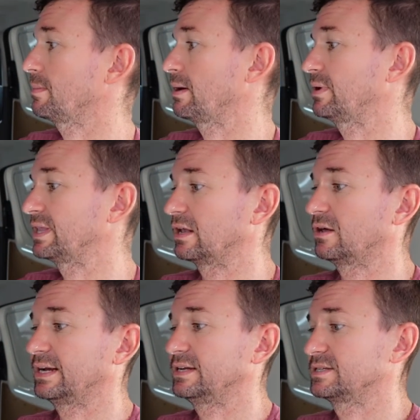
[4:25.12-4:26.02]
about where that
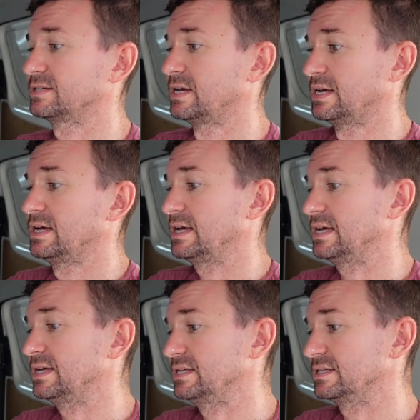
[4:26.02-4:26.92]
light is
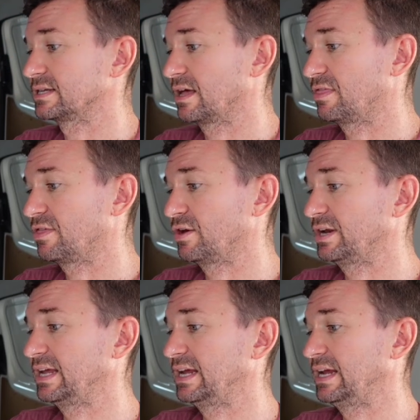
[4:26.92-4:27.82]
a
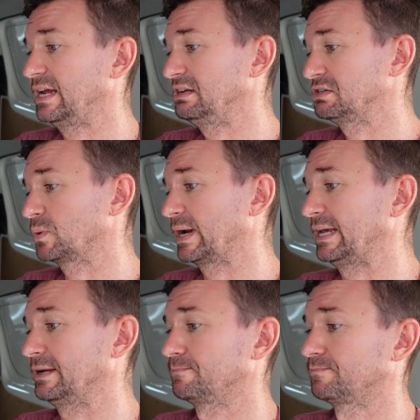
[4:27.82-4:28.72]

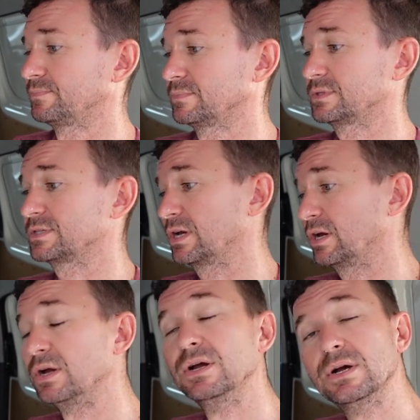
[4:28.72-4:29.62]
1320,
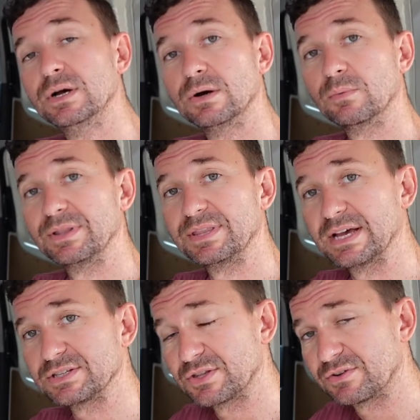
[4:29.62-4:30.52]
so
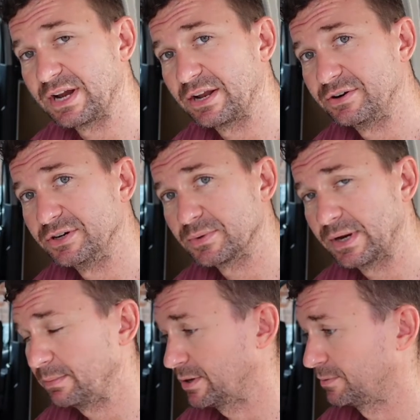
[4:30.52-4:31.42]

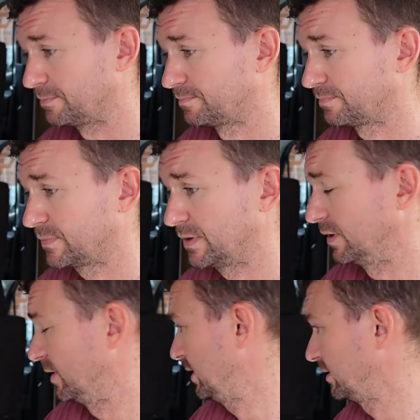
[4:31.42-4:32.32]
1320 mil.
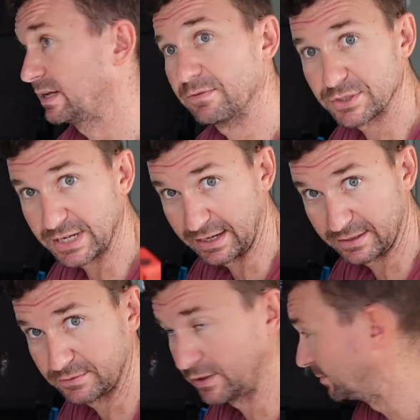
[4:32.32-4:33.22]
All right, give or take 5